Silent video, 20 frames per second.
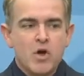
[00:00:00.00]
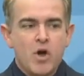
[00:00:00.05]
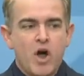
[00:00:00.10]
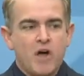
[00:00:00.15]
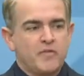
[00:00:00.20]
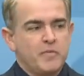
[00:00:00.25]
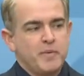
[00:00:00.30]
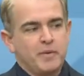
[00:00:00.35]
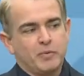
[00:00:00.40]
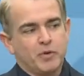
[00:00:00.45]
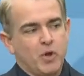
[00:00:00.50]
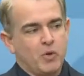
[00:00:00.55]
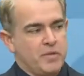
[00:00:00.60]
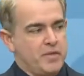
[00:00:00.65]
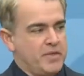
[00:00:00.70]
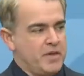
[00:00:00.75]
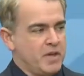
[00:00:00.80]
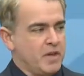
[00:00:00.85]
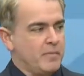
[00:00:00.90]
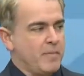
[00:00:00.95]
often people don't
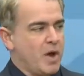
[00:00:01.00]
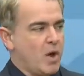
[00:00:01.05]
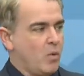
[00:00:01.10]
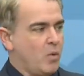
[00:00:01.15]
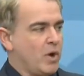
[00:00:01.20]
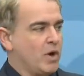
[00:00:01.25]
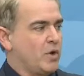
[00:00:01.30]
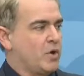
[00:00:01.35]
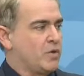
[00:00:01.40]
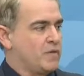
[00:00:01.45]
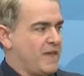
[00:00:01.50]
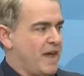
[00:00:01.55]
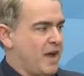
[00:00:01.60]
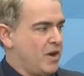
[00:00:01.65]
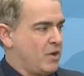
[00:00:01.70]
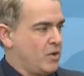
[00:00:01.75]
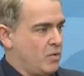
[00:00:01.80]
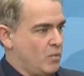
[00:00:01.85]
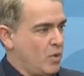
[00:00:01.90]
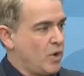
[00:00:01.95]
think about what,
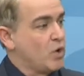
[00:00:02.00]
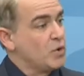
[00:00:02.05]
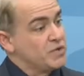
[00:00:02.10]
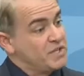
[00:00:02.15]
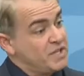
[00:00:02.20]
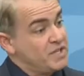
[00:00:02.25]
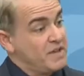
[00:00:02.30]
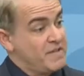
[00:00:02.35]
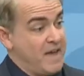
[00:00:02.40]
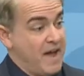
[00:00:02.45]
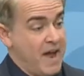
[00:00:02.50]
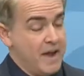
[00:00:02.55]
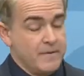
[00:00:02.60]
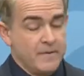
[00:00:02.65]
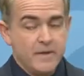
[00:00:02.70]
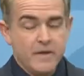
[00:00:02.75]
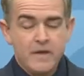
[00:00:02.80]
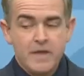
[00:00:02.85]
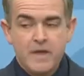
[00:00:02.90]
that, what goes into that.